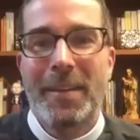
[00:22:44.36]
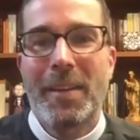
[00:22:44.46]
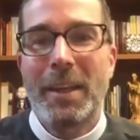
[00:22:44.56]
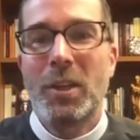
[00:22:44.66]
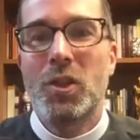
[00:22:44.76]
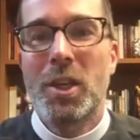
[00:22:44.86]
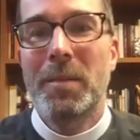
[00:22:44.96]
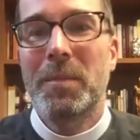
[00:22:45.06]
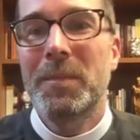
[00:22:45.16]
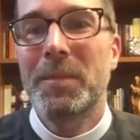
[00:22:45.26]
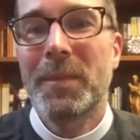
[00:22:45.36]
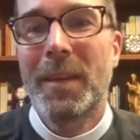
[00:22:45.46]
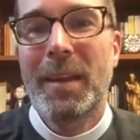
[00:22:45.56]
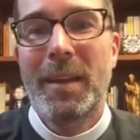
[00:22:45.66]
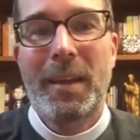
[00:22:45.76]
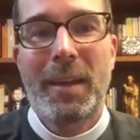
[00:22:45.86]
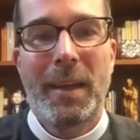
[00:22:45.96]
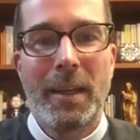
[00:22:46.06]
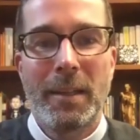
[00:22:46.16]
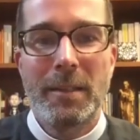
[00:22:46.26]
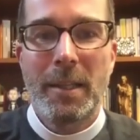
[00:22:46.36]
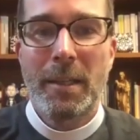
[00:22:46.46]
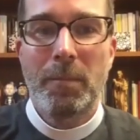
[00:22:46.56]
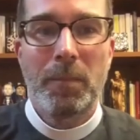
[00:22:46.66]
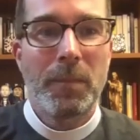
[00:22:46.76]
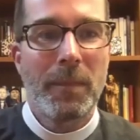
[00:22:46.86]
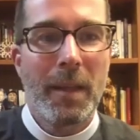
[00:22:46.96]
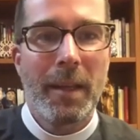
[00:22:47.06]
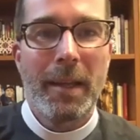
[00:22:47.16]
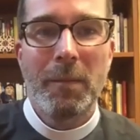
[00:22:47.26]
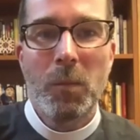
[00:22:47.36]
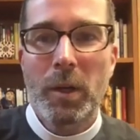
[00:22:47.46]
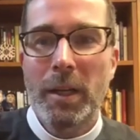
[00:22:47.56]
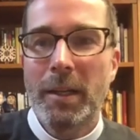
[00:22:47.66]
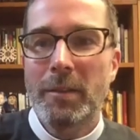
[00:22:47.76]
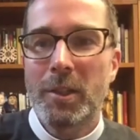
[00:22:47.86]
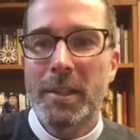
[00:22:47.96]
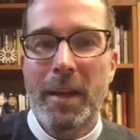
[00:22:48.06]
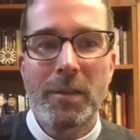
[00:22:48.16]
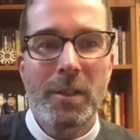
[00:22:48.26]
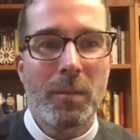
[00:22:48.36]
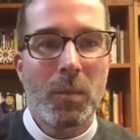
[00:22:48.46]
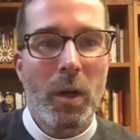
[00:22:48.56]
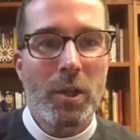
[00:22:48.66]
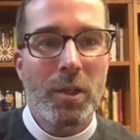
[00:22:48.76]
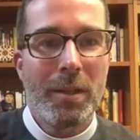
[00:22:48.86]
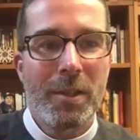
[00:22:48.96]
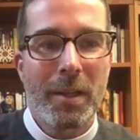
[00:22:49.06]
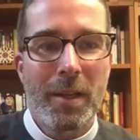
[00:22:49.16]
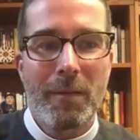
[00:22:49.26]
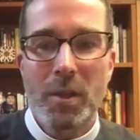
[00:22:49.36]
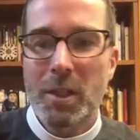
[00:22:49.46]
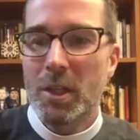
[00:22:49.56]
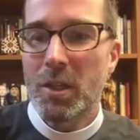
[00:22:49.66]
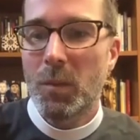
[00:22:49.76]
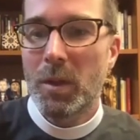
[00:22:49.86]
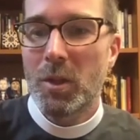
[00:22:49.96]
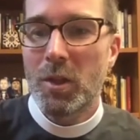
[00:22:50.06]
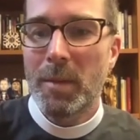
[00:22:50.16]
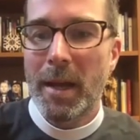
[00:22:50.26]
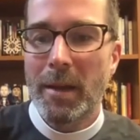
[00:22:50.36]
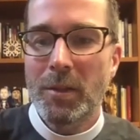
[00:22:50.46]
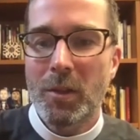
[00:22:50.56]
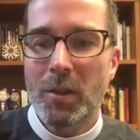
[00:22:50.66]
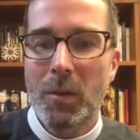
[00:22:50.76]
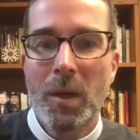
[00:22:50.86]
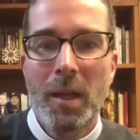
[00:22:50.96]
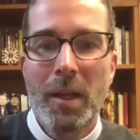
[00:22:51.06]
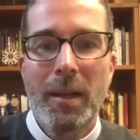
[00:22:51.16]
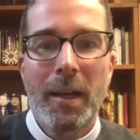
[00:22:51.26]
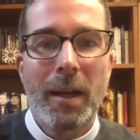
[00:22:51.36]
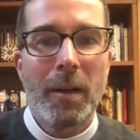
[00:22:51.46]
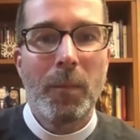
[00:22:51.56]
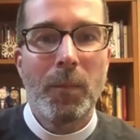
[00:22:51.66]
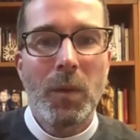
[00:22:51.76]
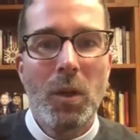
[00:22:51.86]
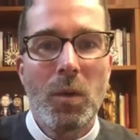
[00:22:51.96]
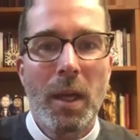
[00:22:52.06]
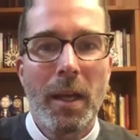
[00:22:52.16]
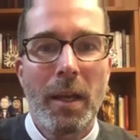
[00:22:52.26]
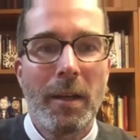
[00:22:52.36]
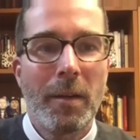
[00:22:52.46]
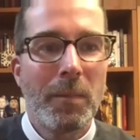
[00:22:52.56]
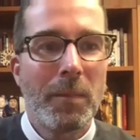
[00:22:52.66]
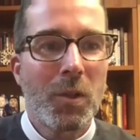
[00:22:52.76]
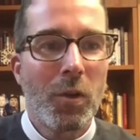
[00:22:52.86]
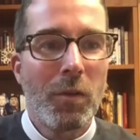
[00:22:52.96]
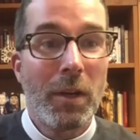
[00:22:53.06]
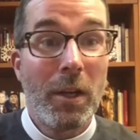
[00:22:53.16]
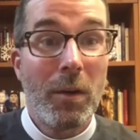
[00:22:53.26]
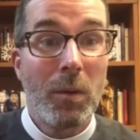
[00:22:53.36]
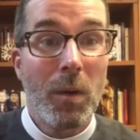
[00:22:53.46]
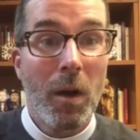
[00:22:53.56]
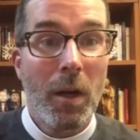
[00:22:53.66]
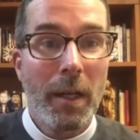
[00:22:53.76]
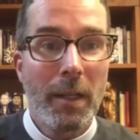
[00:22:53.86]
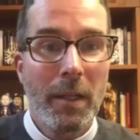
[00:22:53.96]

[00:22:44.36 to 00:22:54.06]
Thank you, Jim. And we're gonna just have some questions and conversation with Jim now. So you can turn your video on